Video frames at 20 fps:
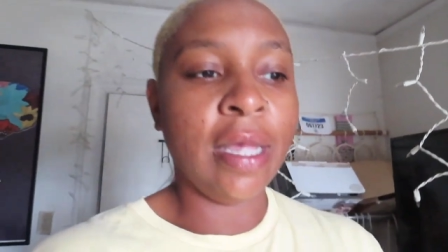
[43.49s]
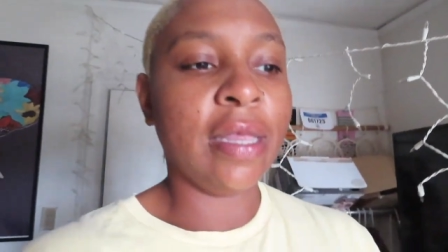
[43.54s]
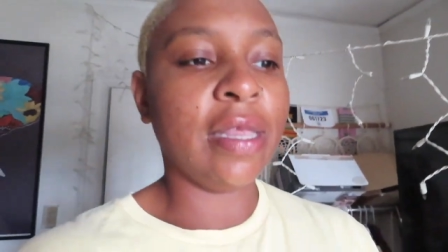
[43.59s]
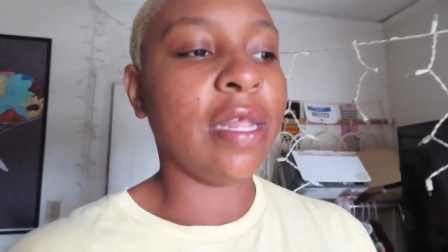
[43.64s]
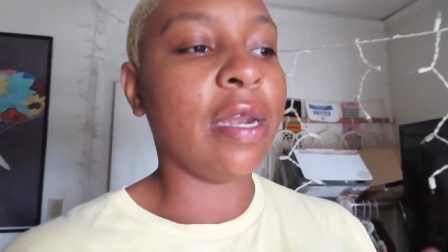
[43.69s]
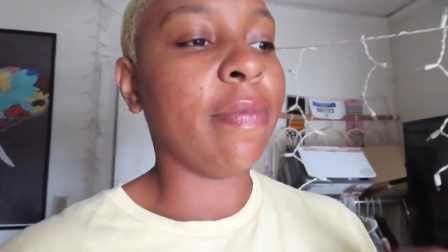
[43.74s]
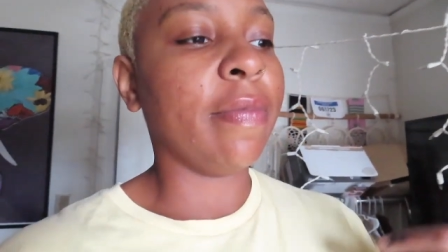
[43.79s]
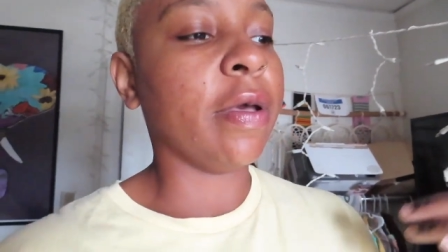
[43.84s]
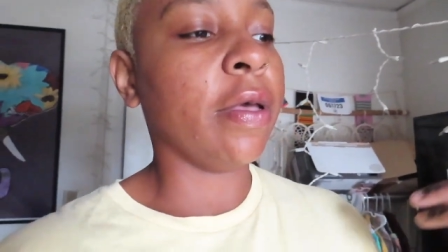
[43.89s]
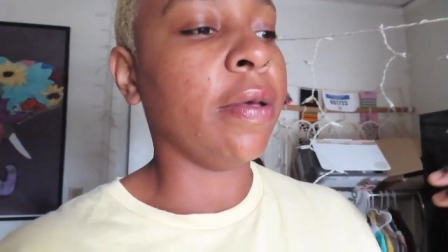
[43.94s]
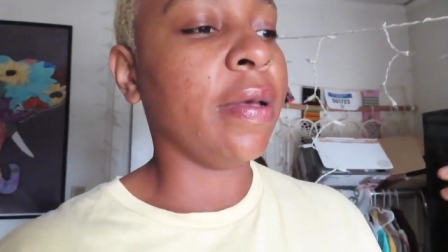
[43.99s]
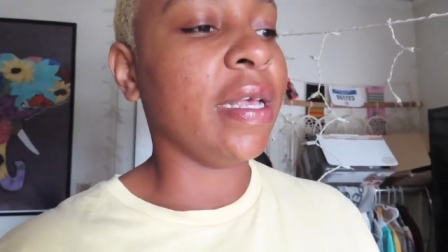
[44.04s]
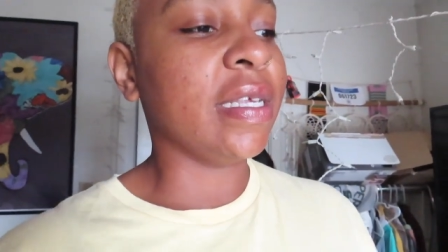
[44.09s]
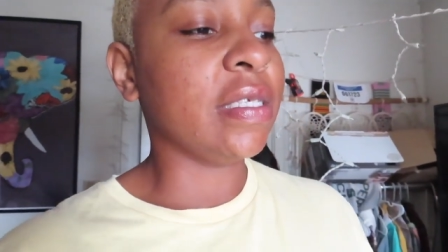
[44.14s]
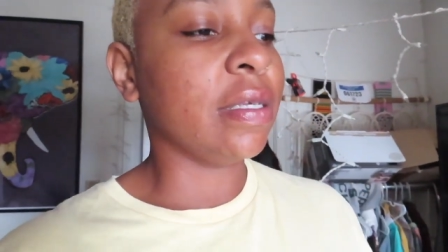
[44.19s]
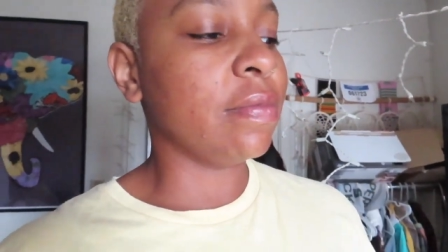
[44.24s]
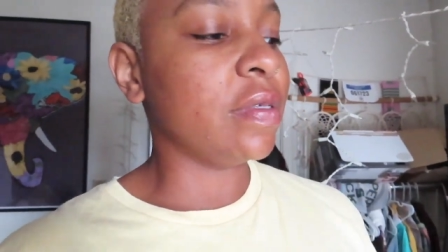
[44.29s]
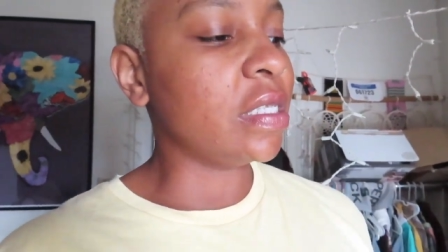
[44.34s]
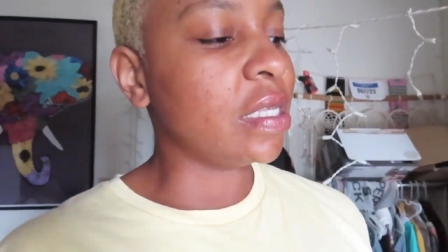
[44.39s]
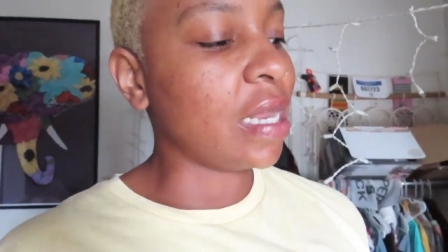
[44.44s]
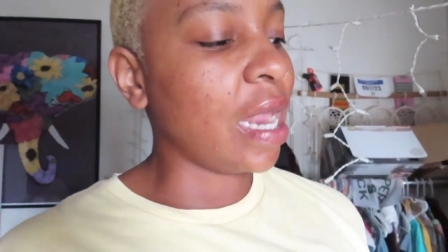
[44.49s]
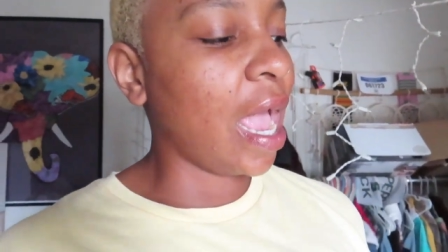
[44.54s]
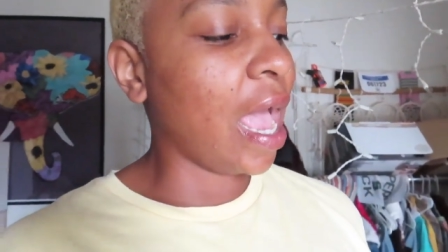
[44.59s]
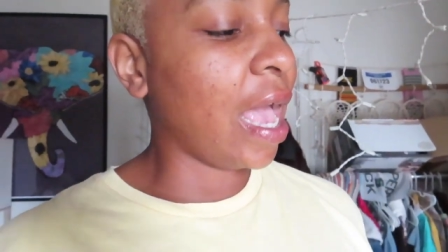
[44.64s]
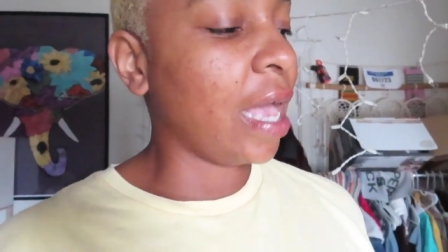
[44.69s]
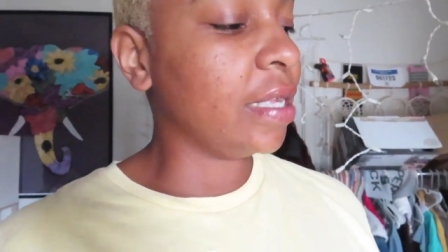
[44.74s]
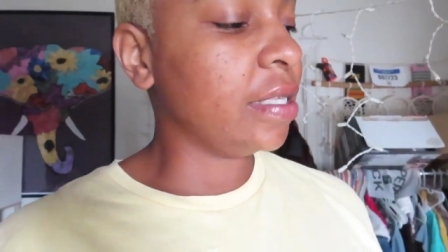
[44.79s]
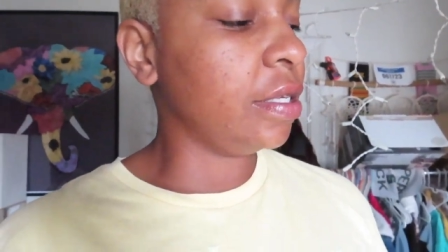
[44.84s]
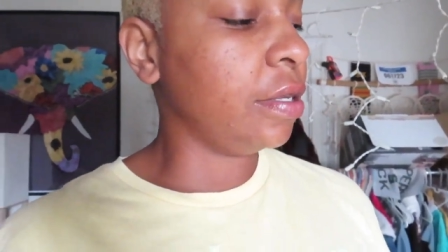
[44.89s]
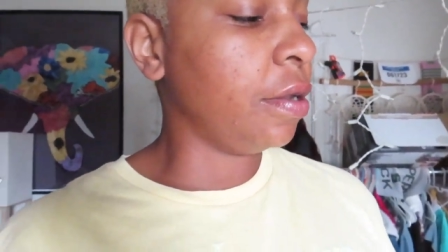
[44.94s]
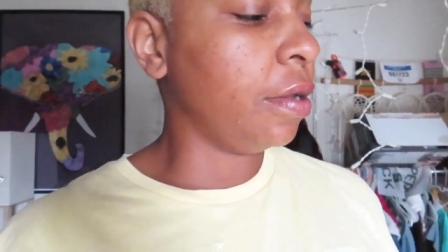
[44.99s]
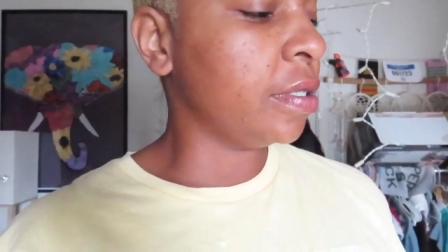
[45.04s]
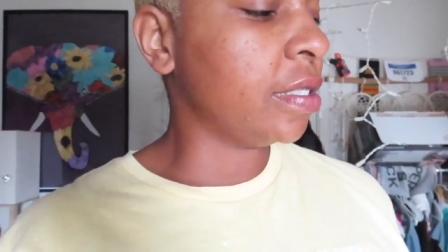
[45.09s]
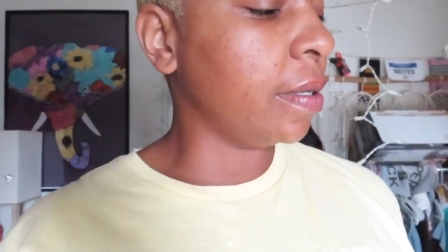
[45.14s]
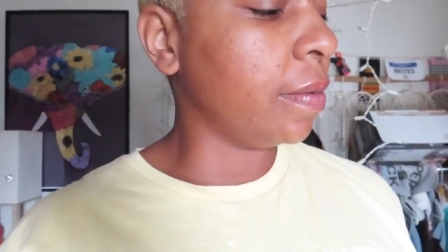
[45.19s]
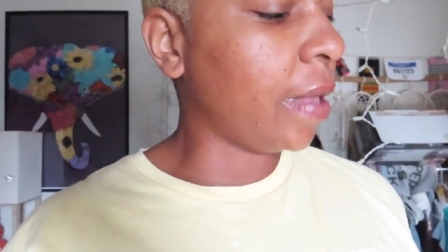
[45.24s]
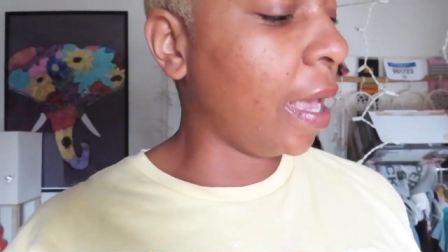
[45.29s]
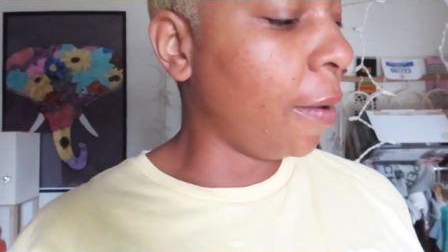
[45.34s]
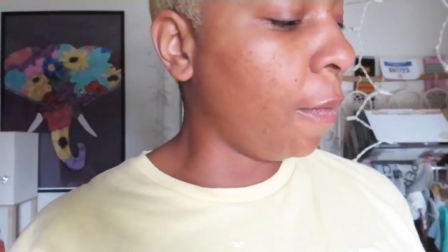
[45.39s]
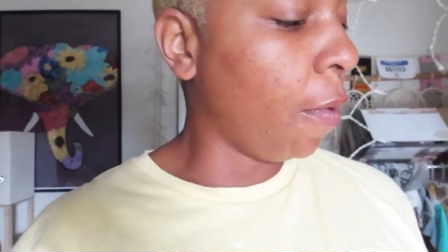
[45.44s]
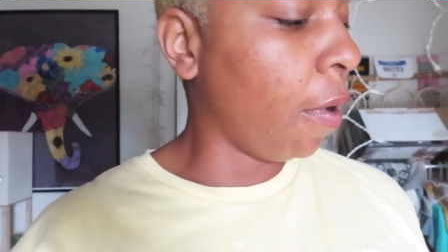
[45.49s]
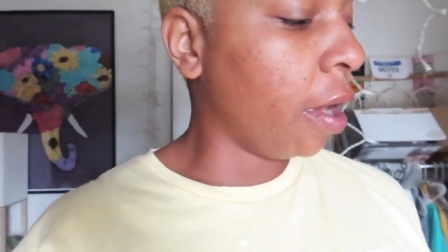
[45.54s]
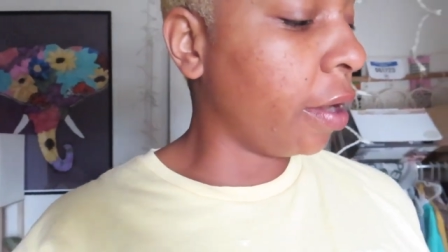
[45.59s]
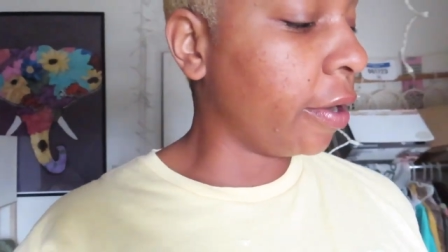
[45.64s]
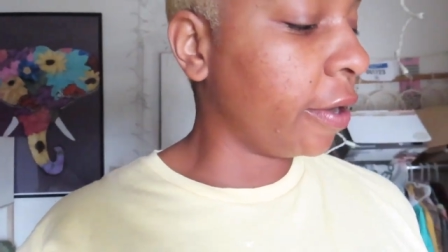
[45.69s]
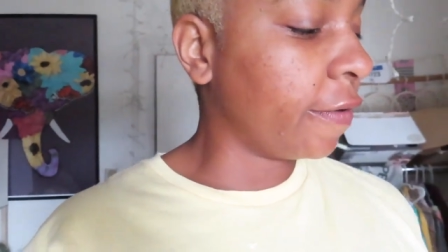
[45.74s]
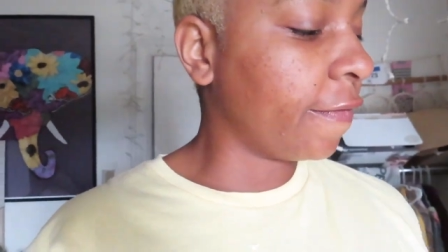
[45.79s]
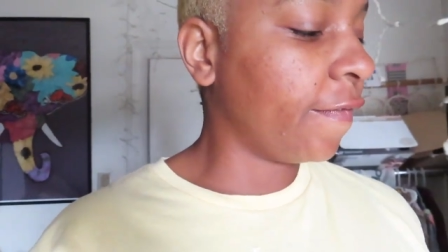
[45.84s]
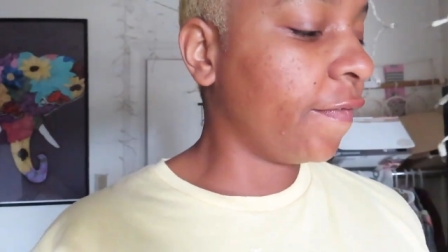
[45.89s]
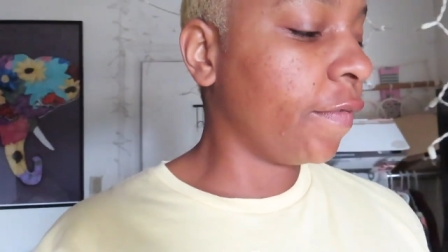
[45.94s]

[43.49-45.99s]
Then I'm gonna go get some snacks, you know, some like water and